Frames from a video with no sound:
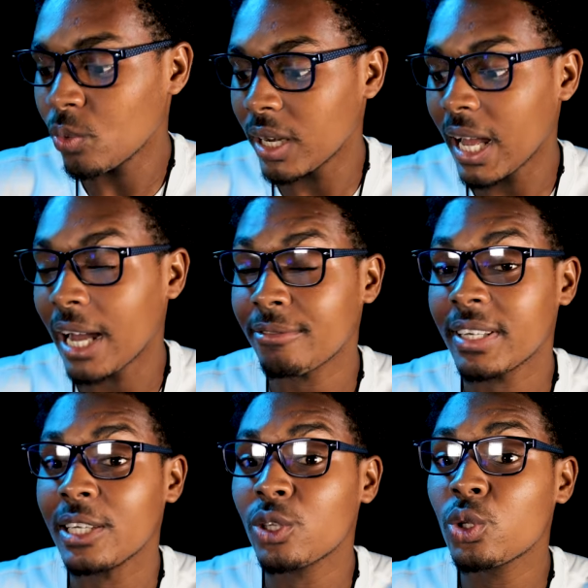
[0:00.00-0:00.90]
will have
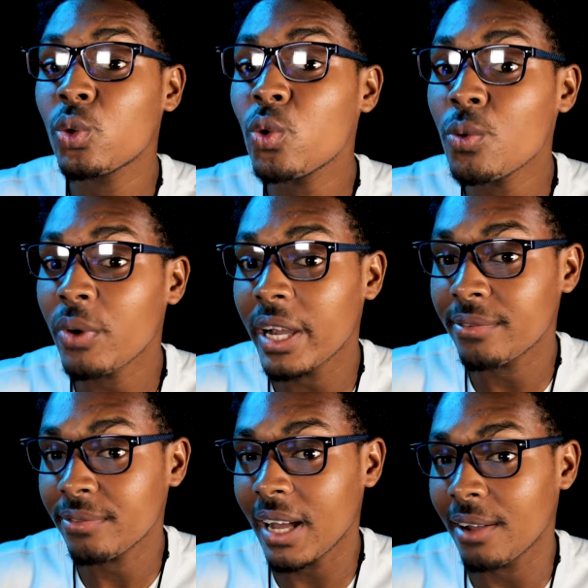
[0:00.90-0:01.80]
a
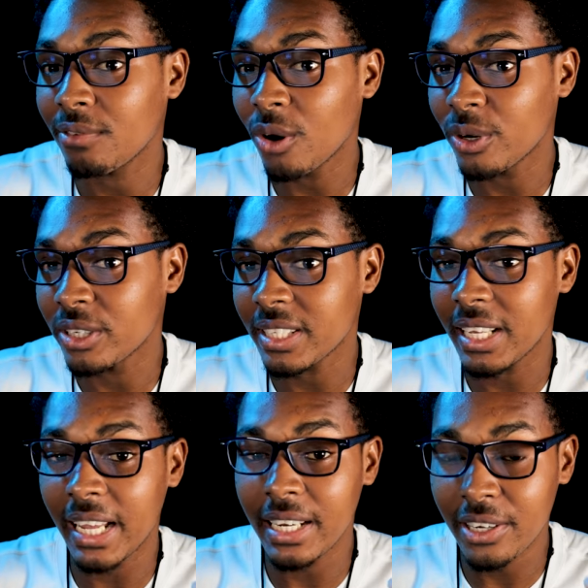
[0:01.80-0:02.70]
2.5 hours
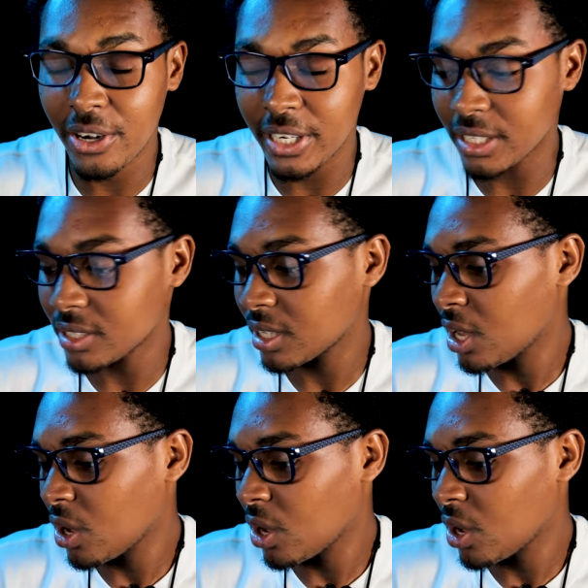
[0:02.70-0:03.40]
increase